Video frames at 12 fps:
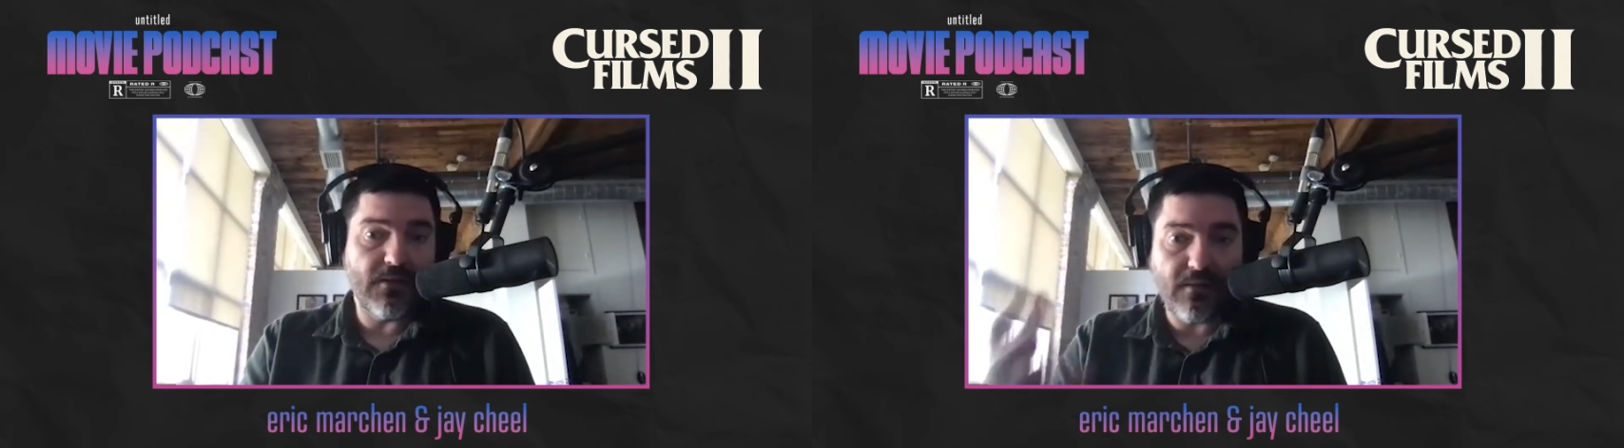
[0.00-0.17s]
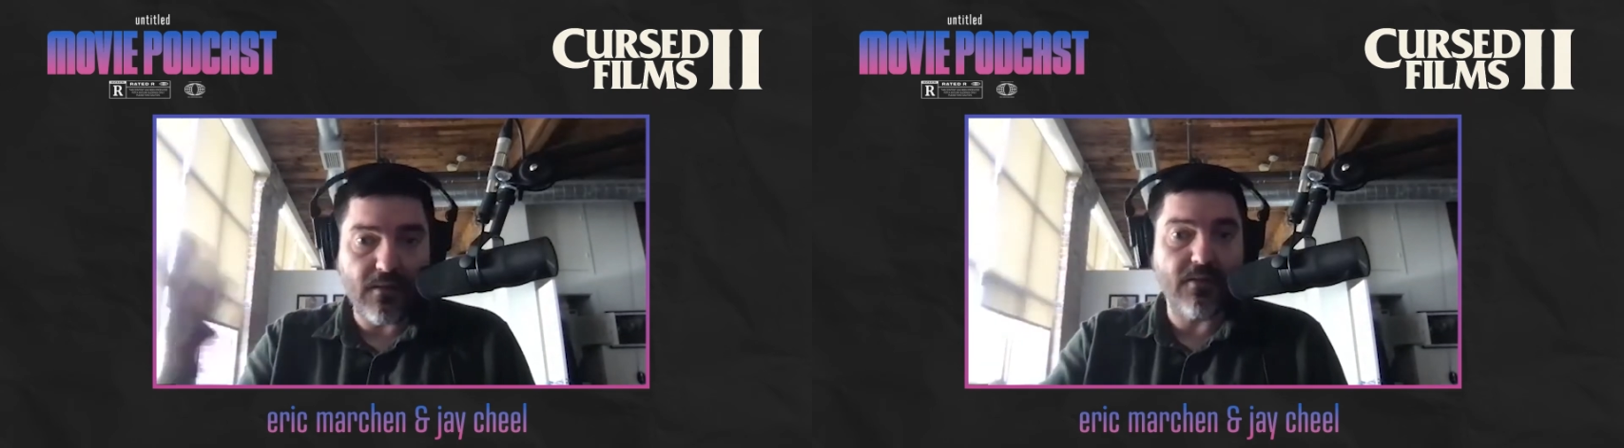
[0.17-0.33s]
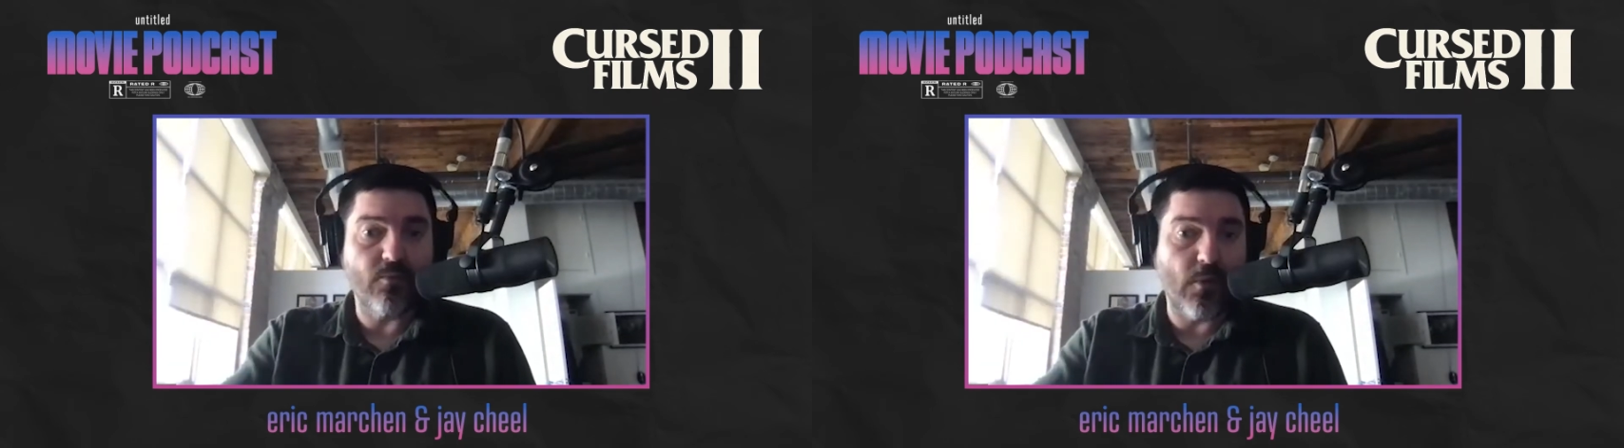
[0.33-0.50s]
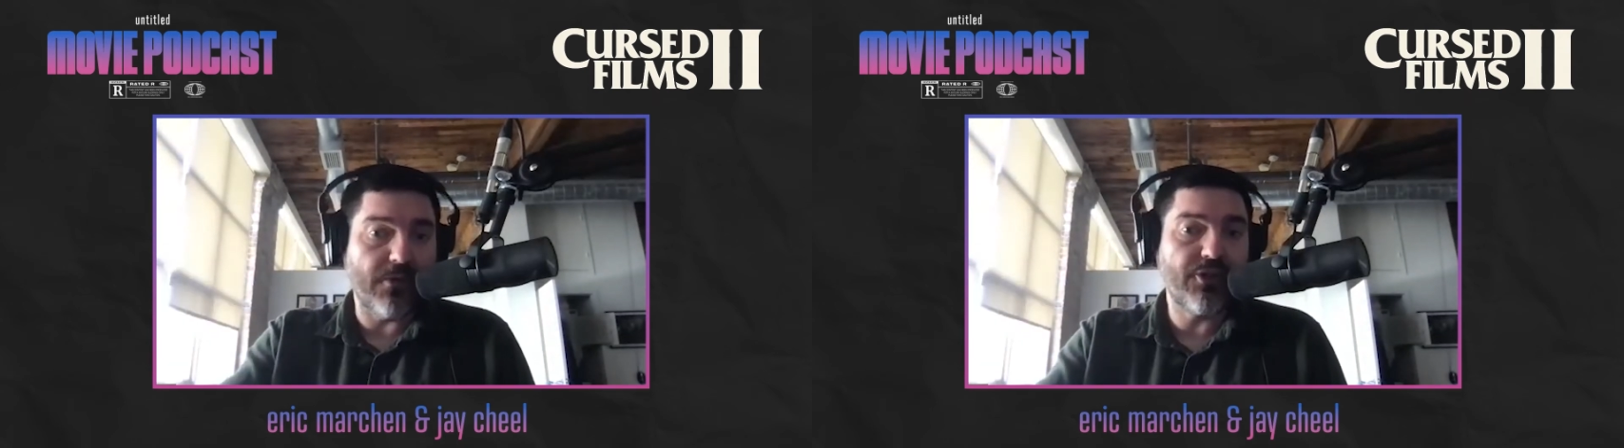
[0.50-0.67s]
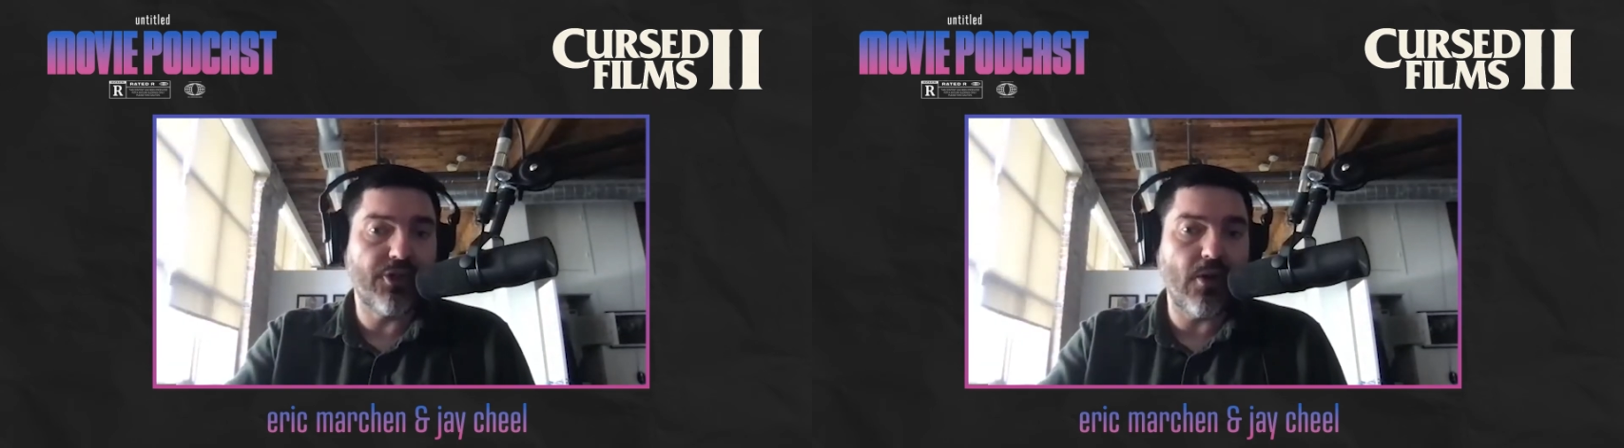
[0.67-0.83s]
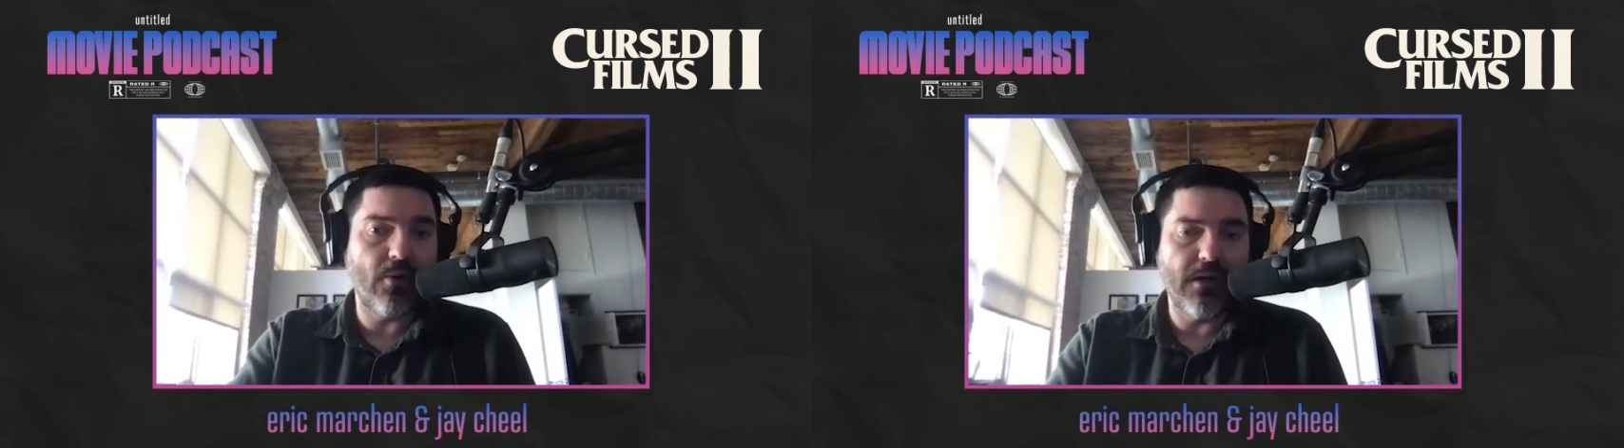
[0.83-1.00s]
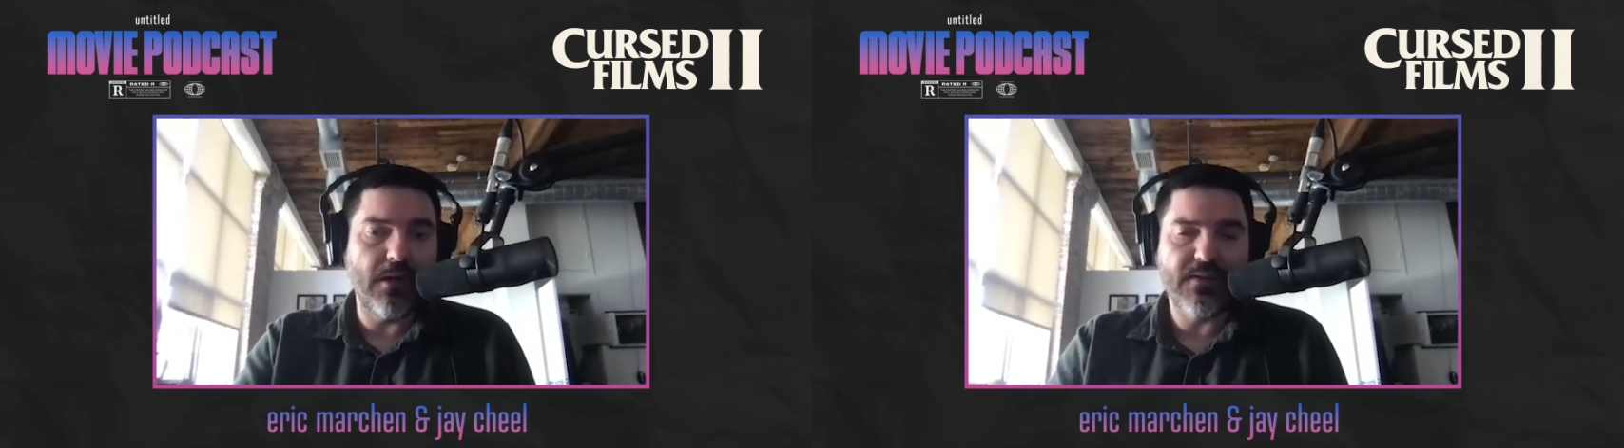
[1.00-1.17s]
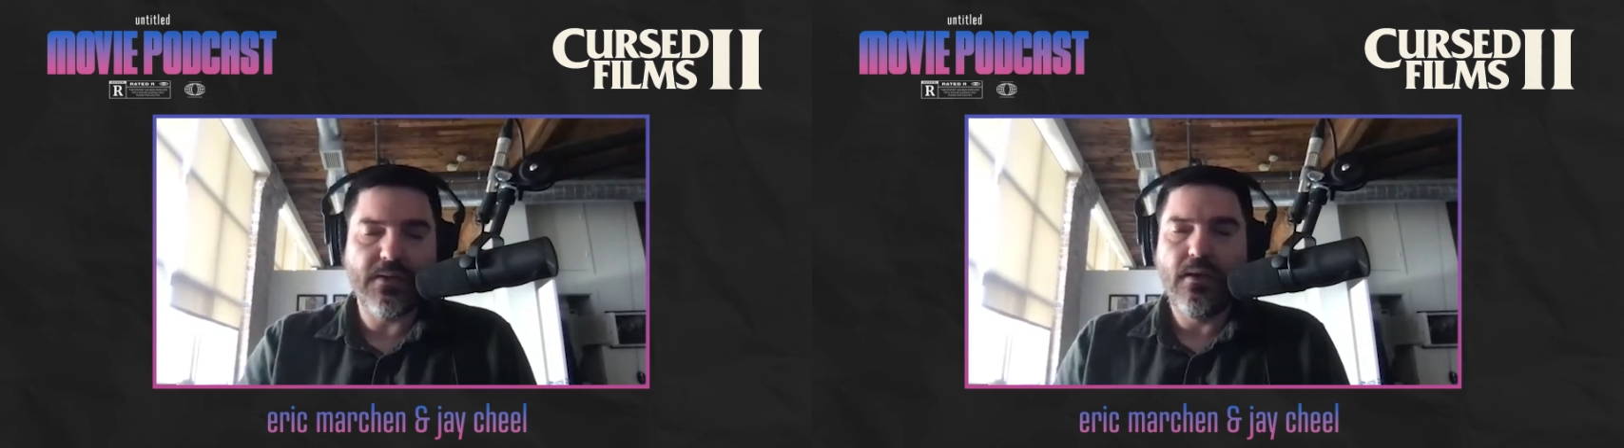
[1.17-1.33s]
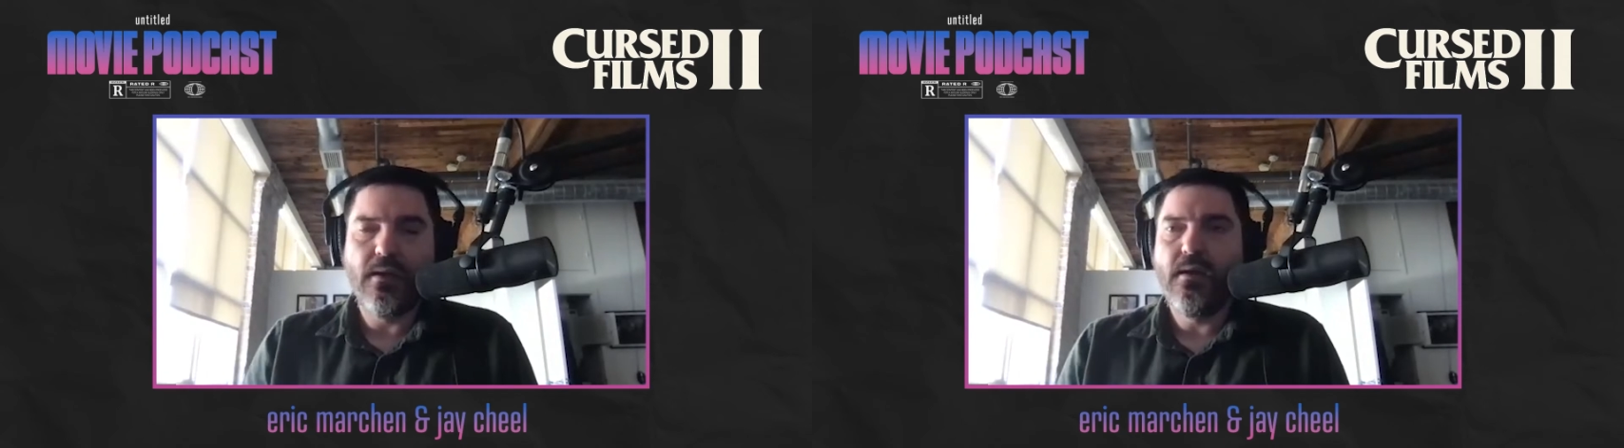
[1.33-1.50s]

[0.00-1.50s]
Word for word: Like this is what the show is.